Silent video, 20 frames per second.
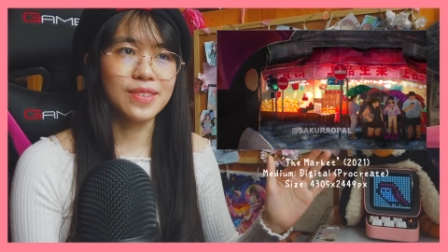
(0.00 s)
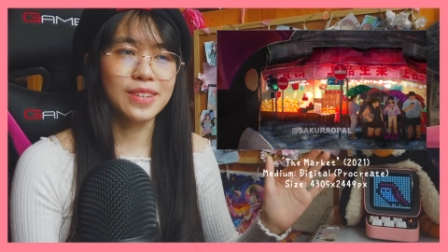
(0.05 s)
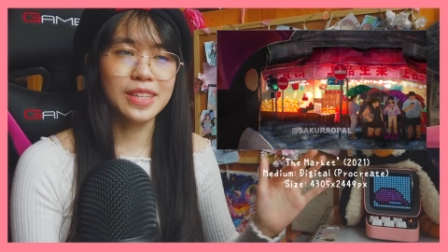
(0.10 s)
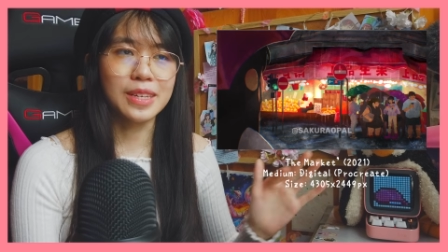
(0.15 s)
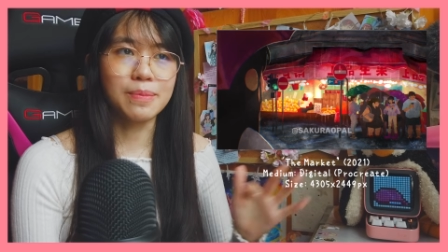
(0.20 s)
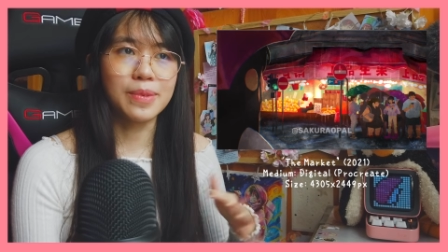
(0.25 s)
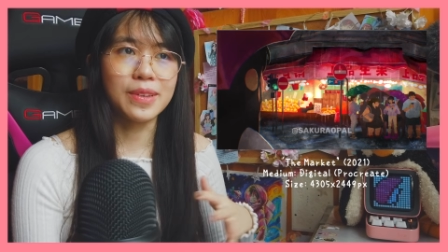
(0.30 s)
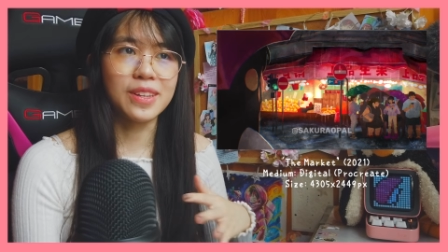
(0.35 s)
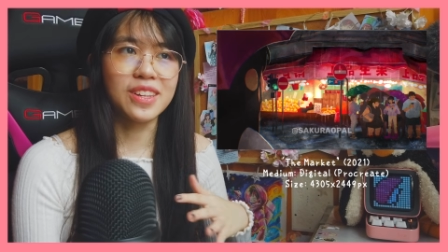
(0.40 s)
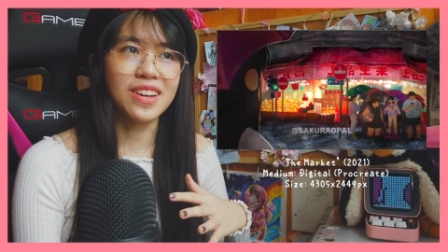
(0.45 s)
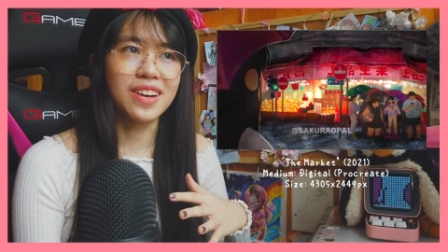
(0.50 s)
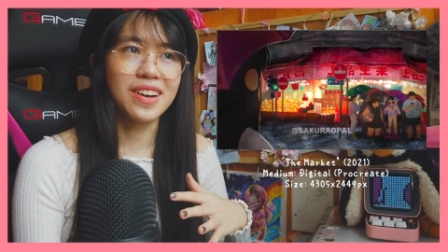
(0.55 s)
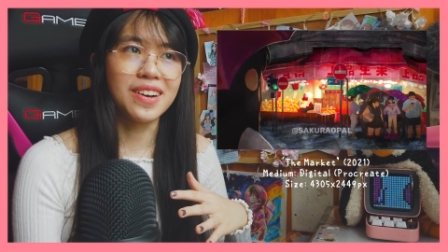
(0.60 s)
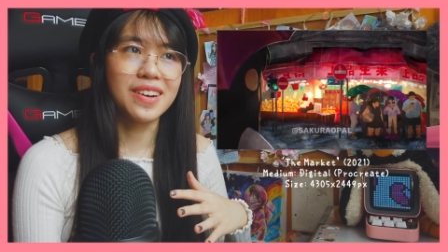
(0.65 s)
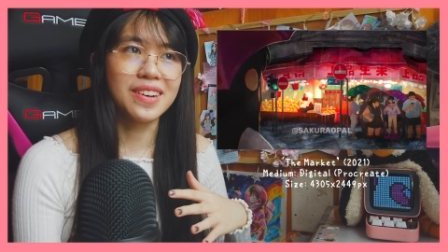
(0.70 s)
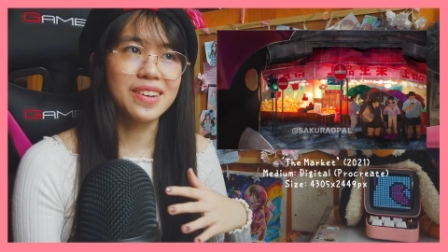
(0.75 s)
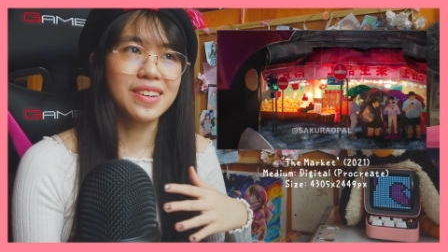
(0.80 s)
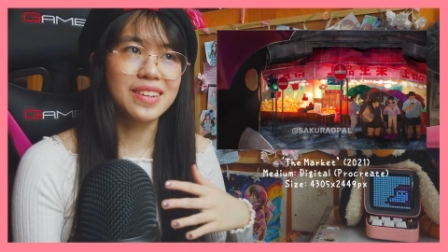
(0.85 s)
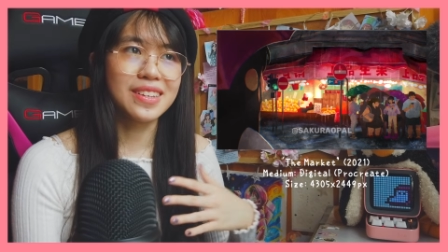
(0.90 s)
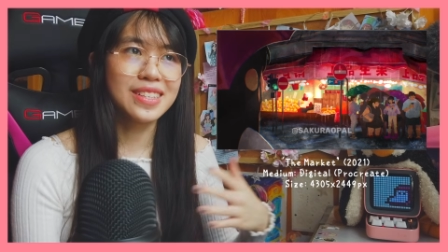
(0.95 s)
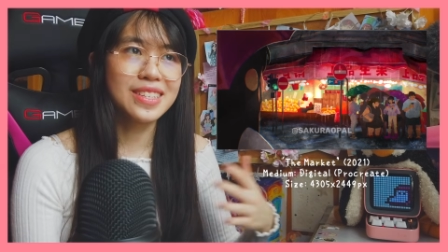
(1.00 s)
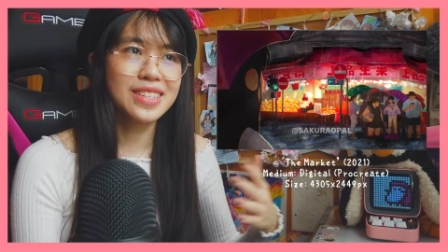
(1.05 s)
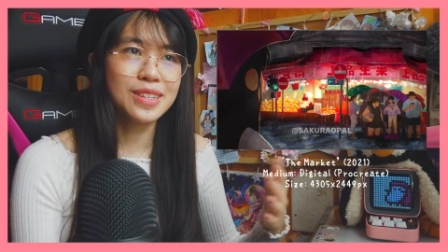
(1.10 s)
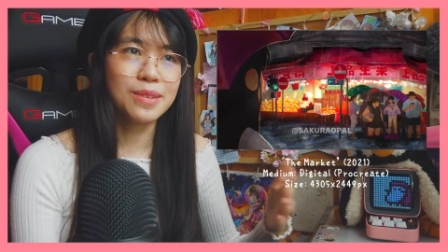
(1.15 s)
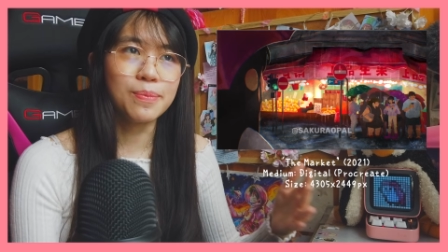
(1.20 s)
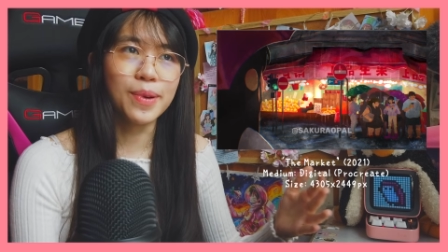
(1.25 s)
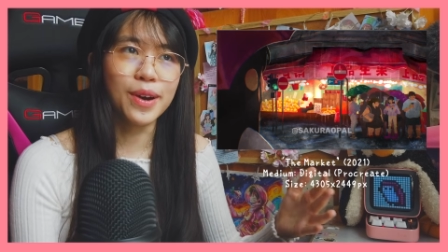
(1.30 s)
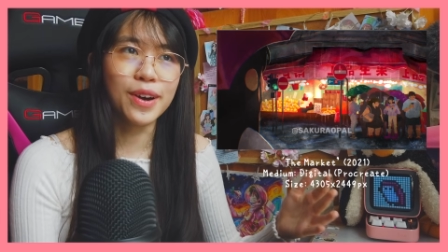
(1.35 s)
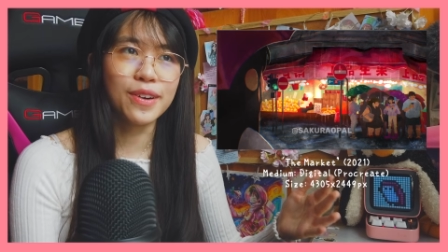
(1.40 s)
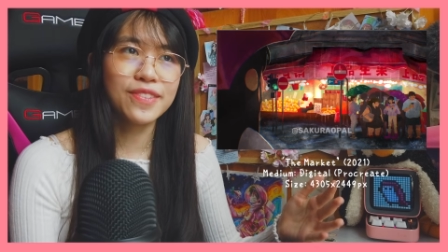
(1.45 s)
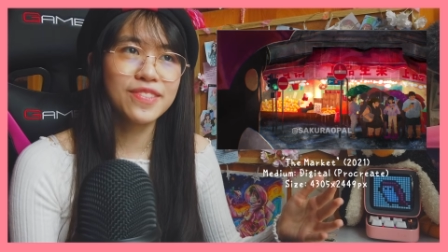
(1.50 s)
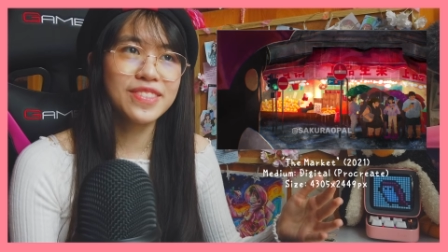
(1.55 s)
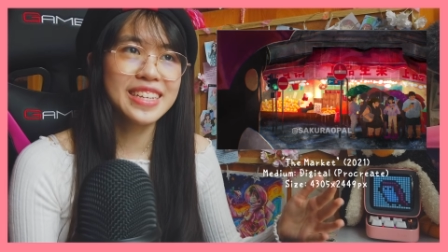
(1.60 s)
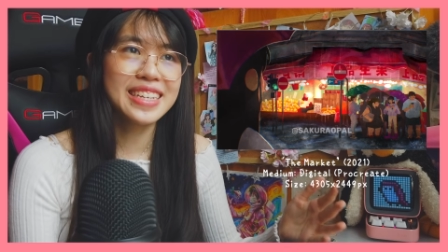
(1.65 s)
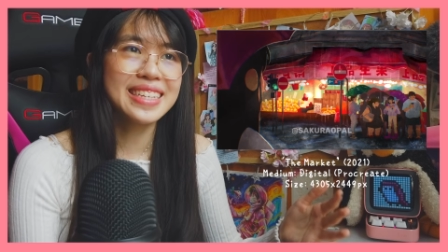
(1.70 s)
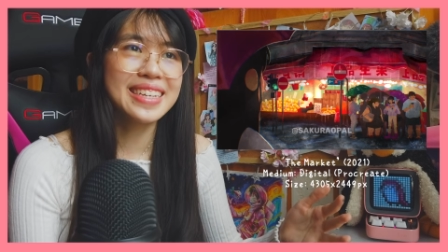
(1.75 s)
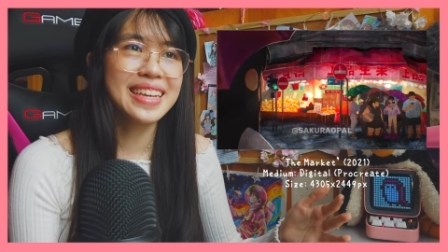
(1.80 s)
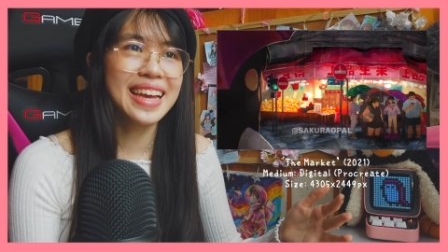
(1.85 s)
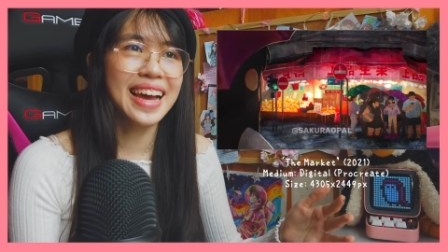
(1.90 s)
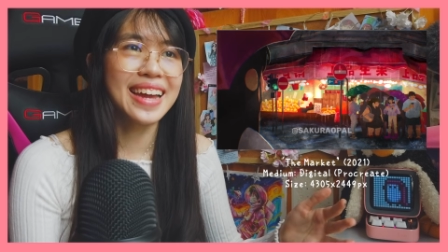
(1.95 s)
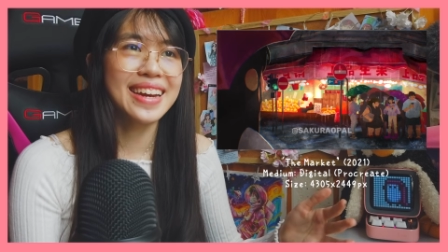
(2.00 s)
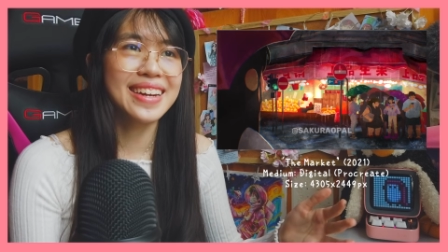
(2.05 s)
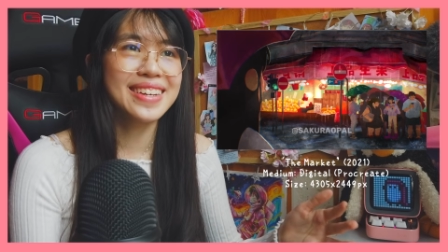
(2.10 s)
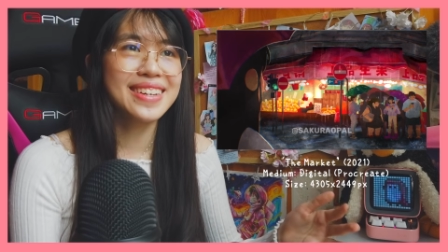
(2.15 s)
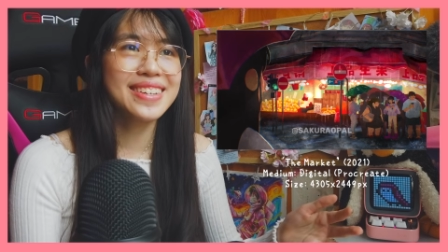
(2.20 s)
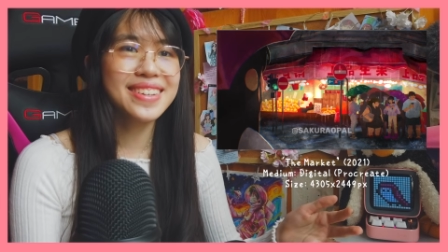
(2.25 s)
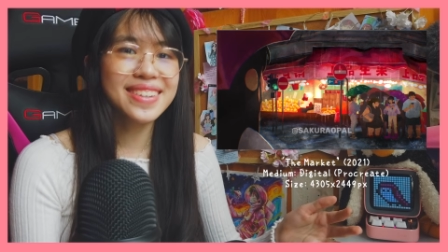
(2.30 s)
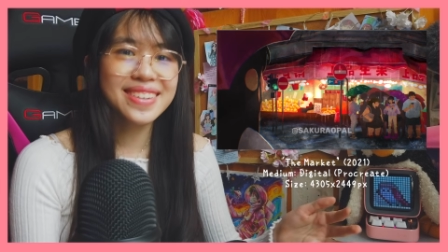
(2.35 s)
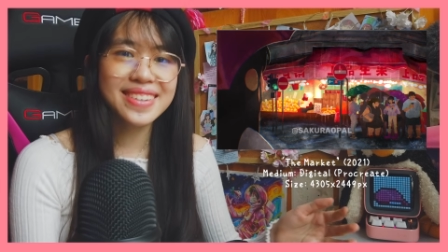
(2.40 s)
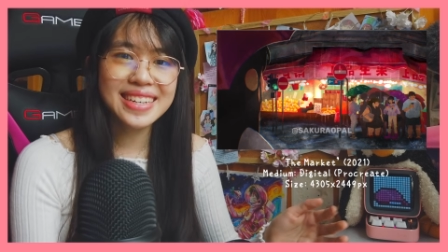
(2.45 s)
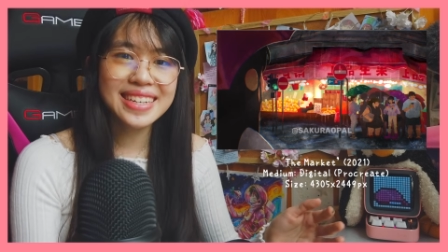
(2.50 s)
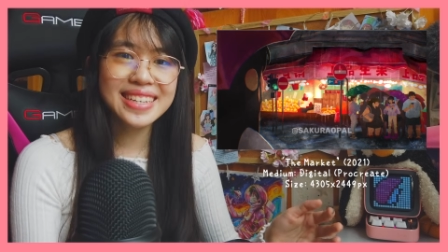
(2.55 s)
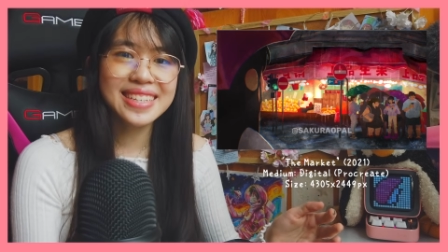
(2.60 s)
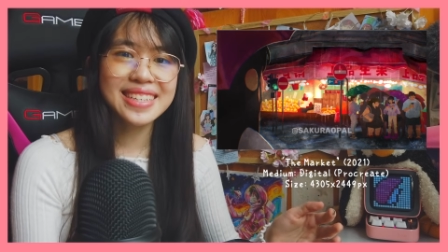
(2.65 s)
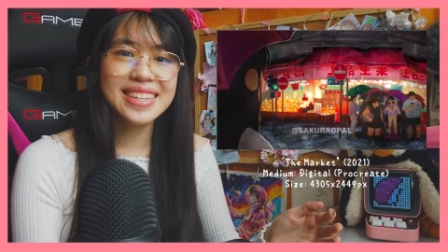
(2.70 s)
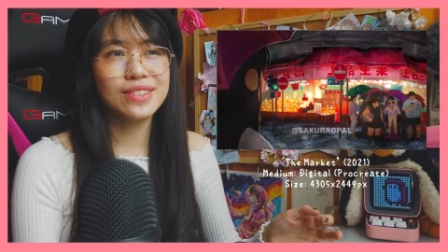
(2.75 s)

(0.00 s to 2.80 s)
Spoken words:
really belong into both of these categories,